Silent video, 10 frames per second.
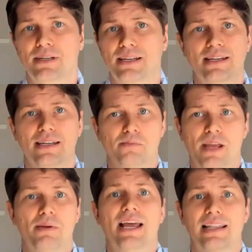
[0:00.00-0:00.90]
I mean, it
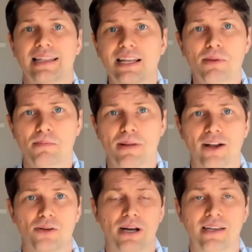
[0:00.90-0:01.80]
may get a little bit
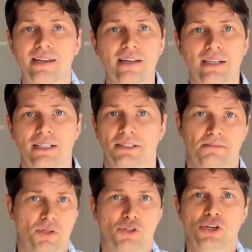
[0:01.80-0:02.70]
better, but
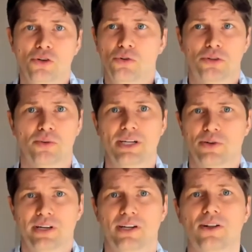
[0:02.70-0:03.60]
$2-3
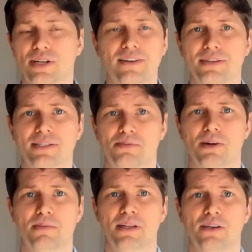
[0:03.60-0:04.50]
trillion deficits
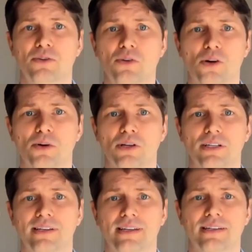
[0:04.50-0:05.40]
might be the new normal
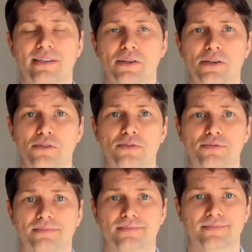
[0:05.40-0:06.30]
until
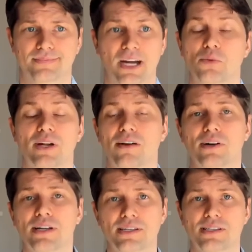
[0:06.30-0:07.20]
you've done
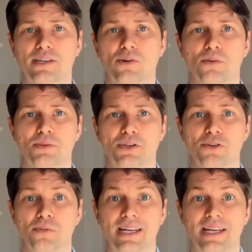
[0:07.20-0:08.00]
whatever it is that you hope to do.